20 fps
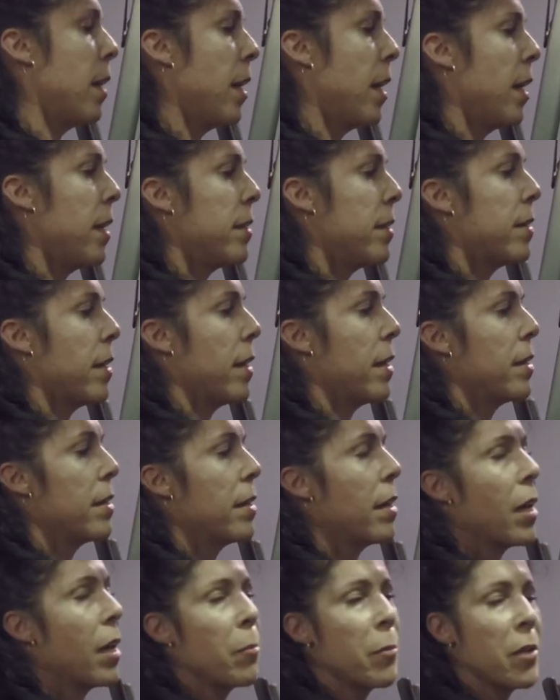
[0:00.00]
And
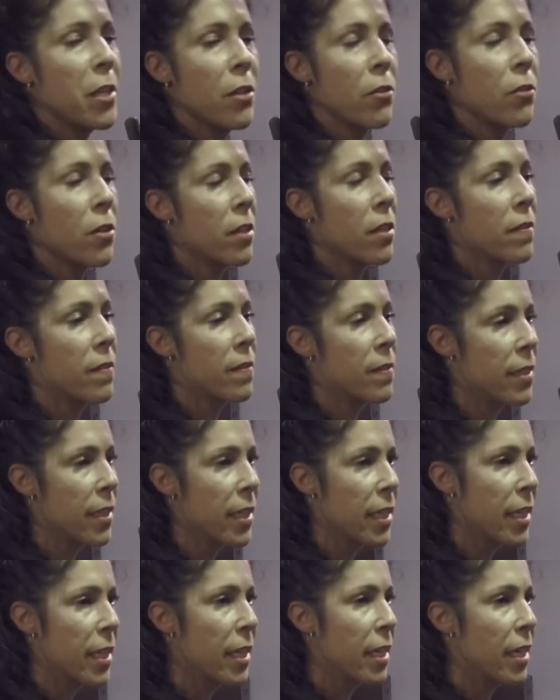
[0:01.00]
done. I mean, you could
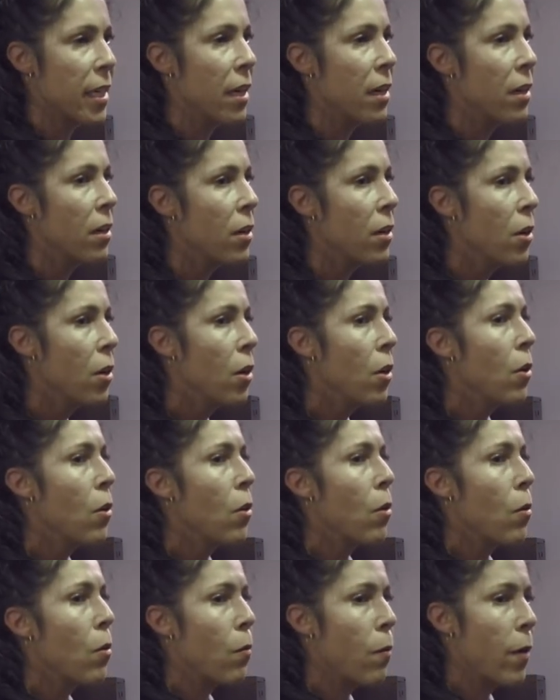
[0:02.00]
see
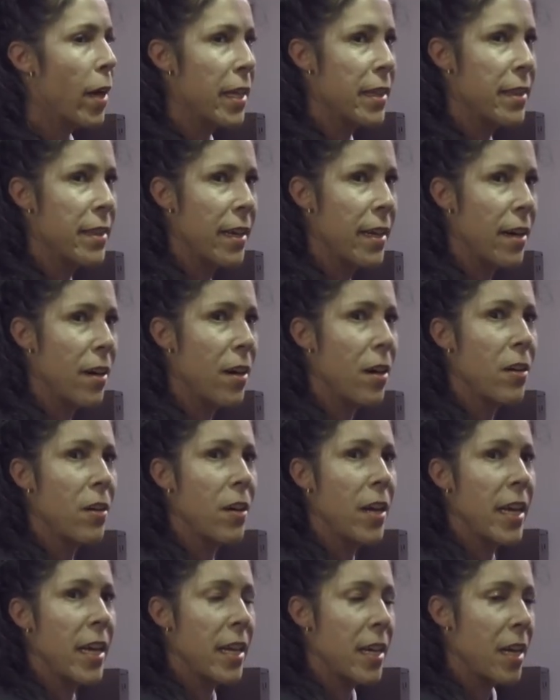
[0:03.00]
right there,
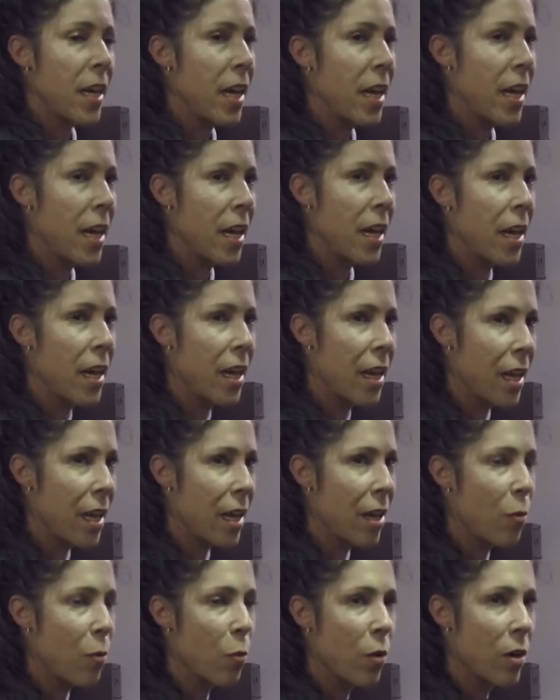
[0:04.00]
like
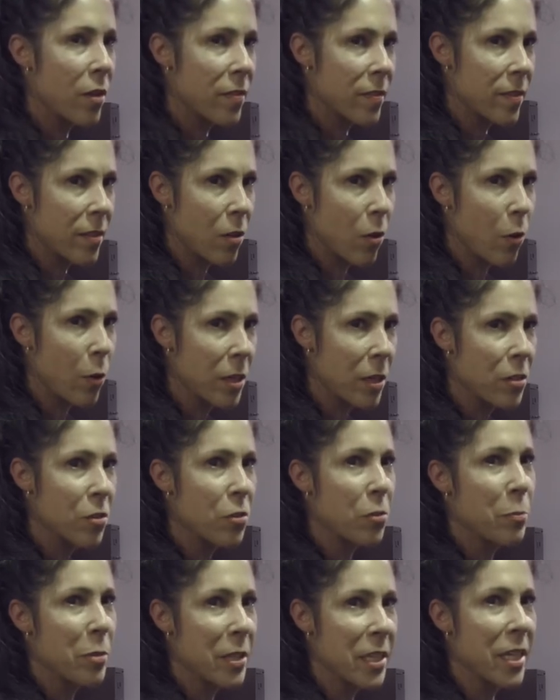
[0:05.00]
it was going
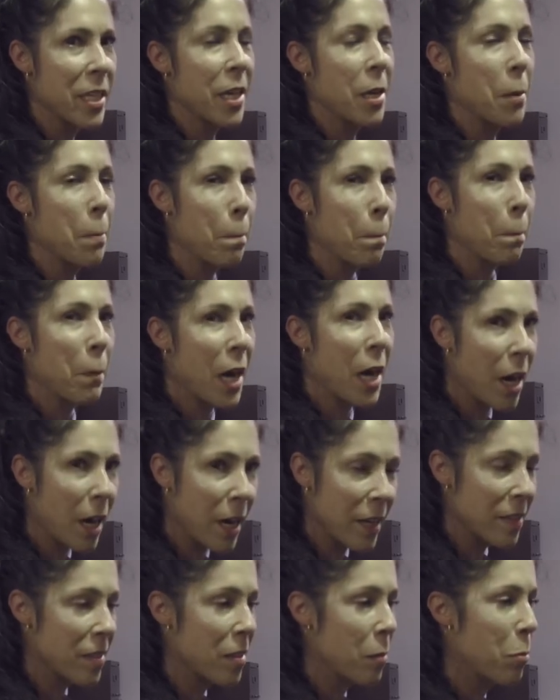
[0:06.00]
to be
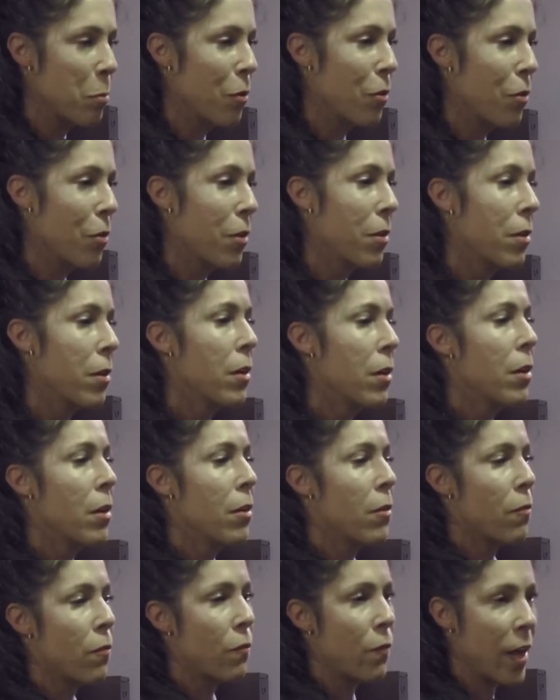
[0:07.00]
impossible.
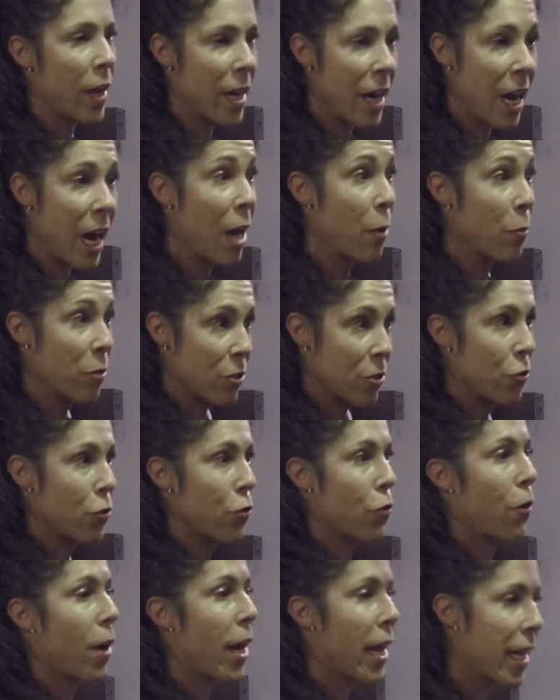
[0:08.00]
And I was
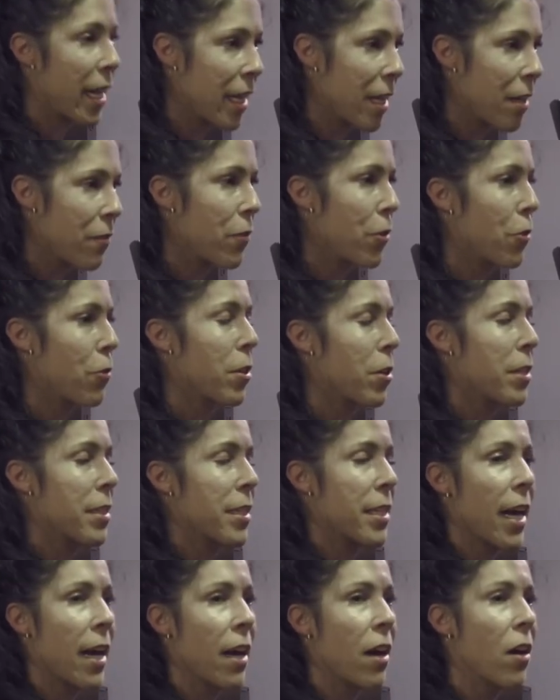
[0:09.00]
trying, if you could
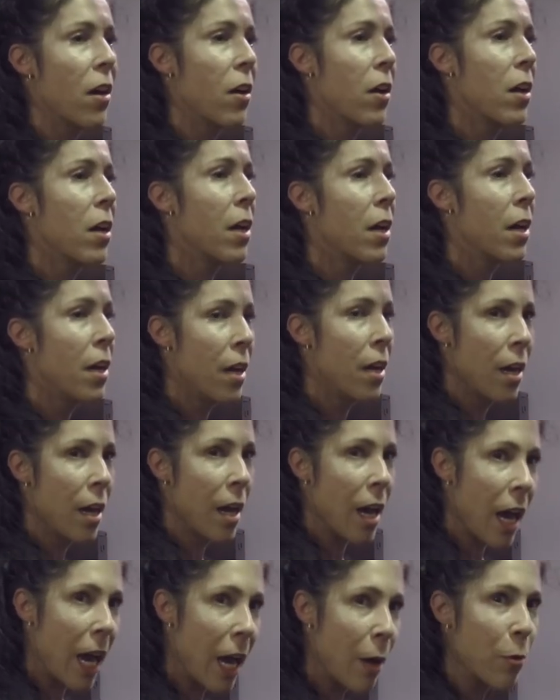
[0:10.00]
tell,
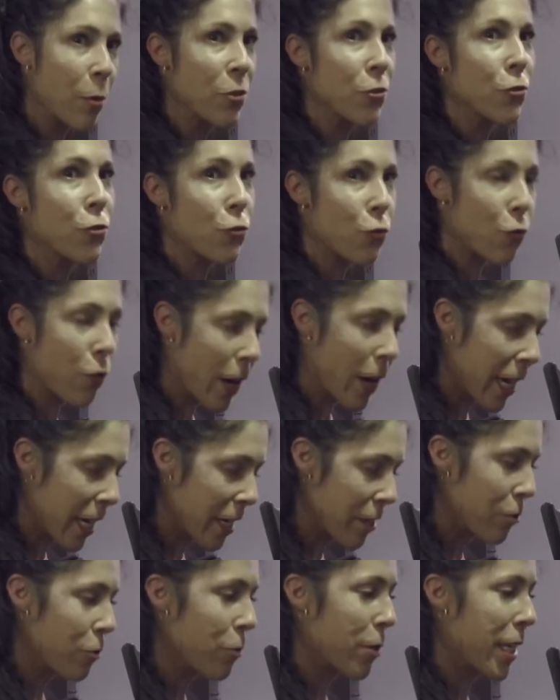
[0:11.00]
I was
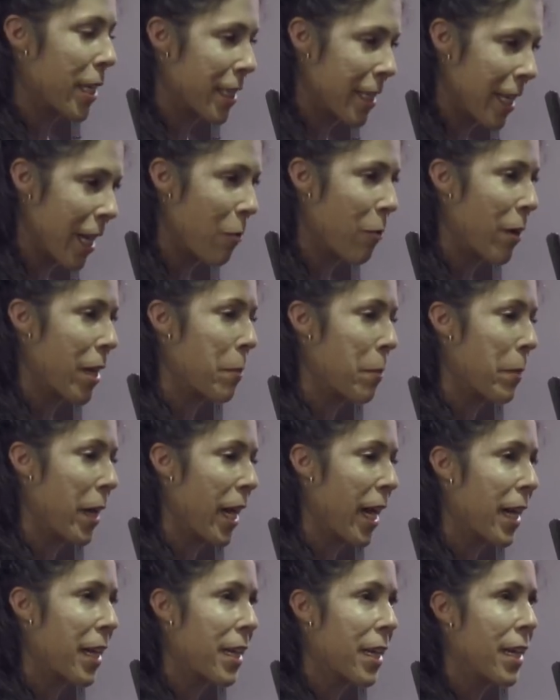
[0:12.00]
trying to get that weight
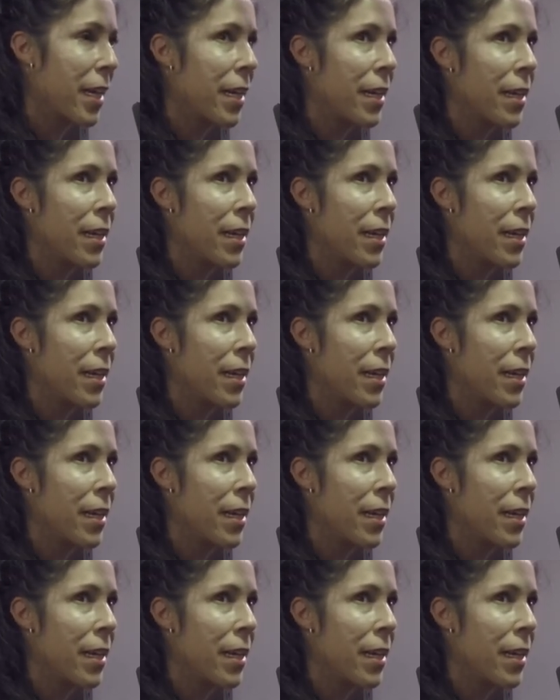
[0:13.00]
back